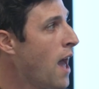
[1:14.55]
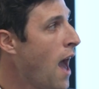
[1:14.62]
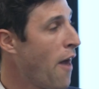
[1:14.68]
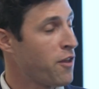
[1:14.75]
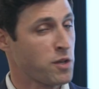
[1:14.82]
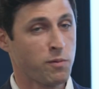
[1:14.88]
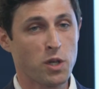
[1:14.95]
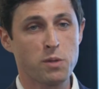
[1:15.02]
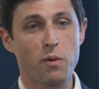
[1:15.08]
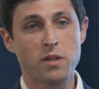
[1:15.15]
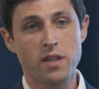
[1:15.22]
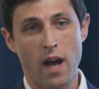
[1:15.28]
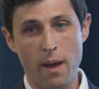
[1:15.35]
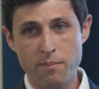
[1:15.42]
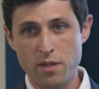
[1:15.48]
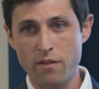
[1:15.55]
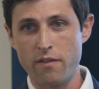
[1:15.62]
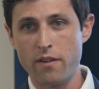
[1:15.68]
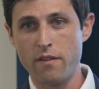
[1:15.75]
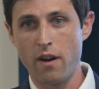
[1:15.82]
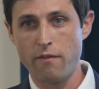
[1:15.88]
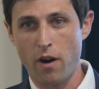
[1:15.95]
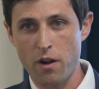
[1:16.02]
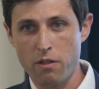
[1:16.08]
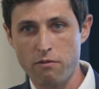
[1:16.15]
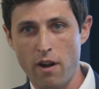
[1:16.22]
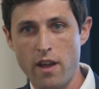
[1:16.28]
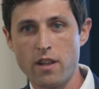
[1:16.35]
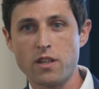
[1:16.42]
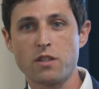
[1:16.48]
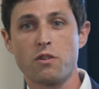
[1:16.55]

And there's multiple types of arthritis.